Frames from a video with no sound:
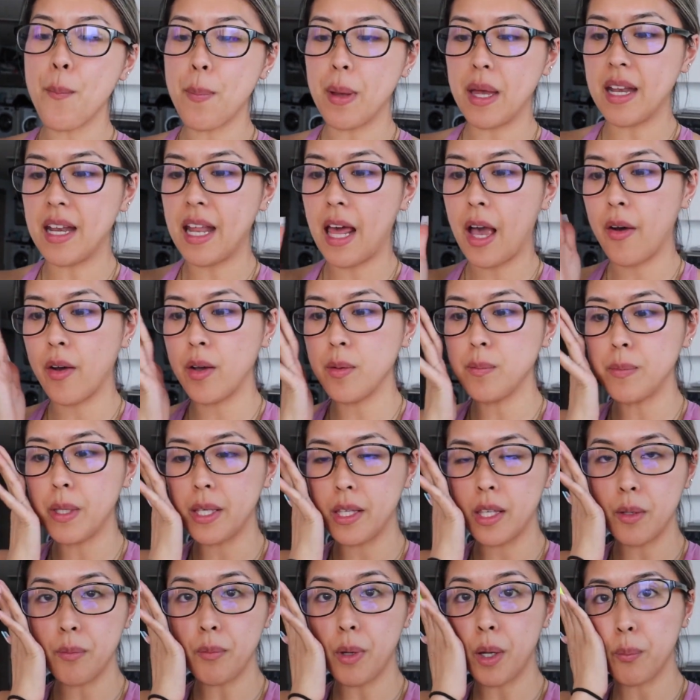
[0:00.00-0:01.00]
but now I'm
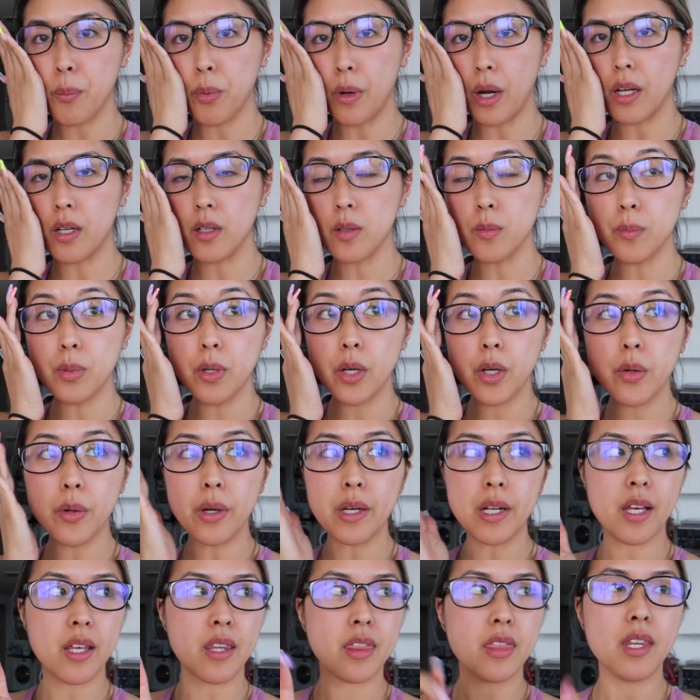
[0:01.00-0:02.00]
making my bridal bow,
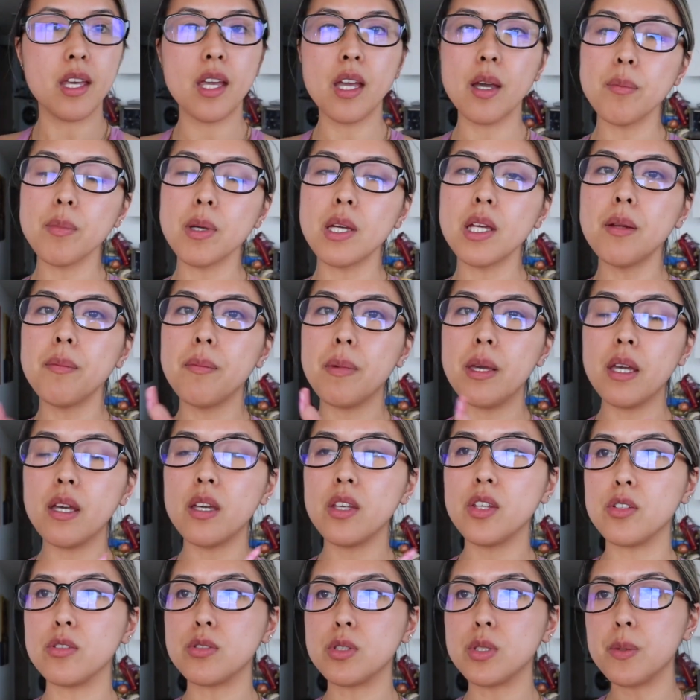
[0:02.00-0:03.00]
and I think I'm gonna make
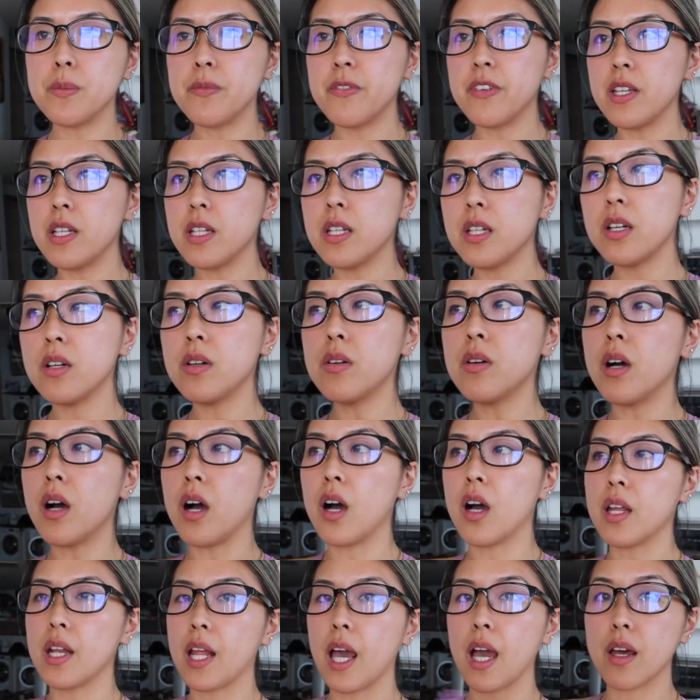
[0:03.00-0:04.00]
a YouTube video
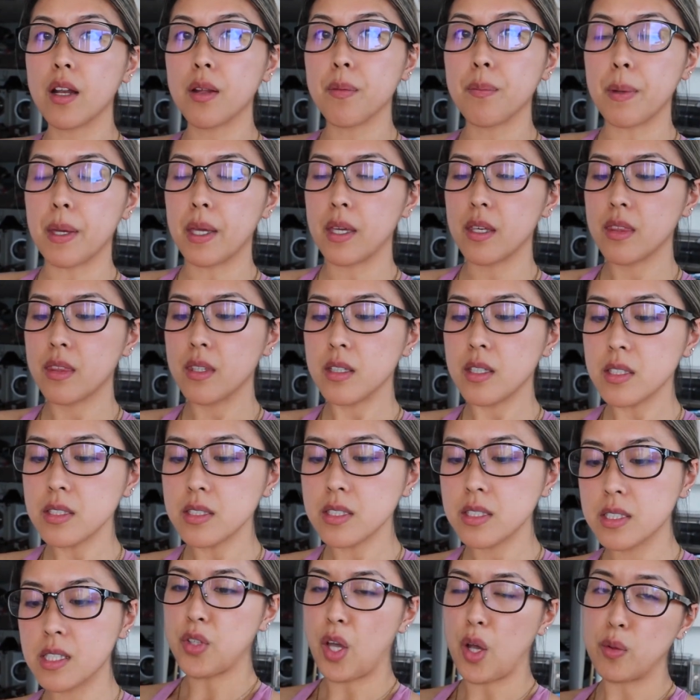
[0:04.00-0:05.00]
on how to make this.